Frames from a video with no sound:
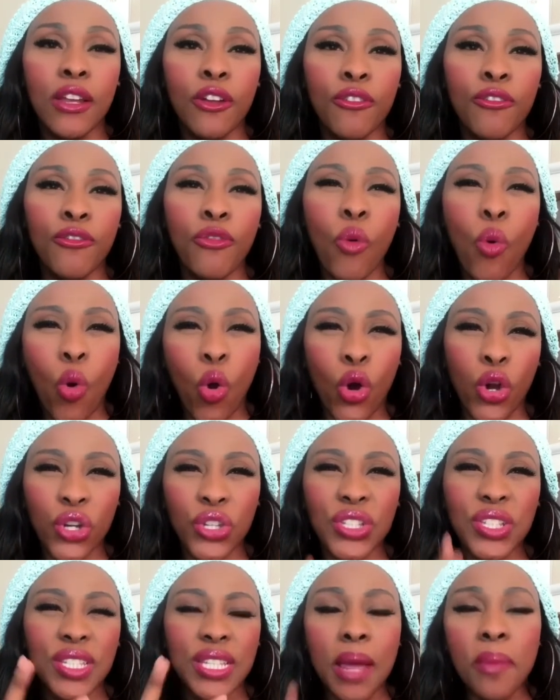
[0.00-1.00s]
for
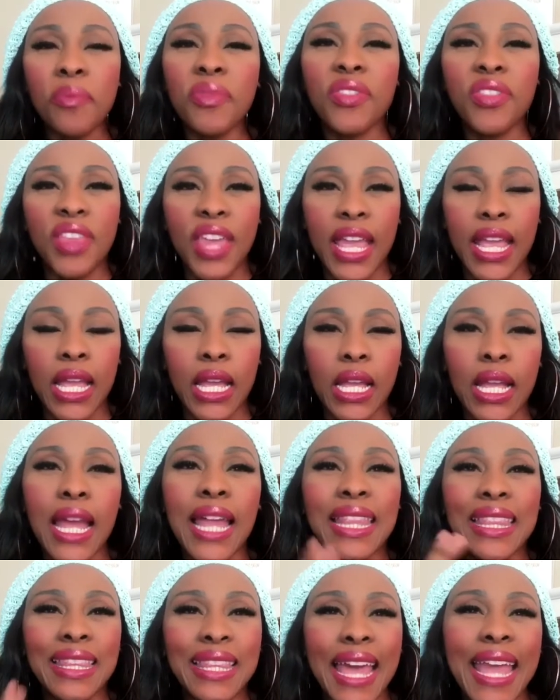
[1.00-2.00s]
something
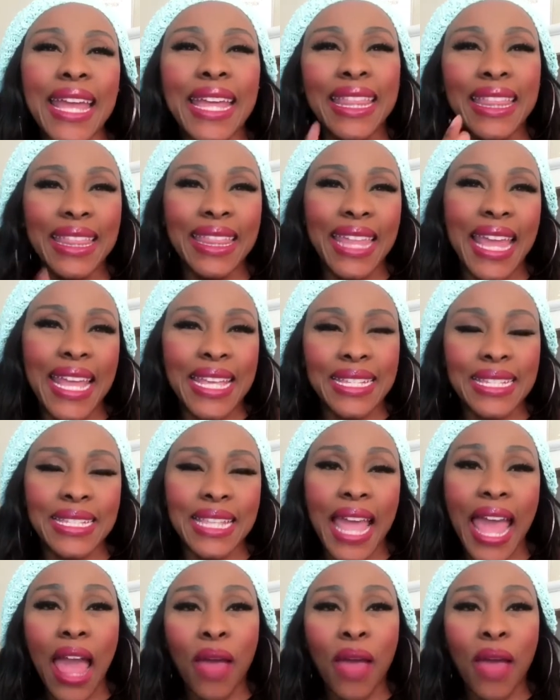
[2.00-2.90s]
like this?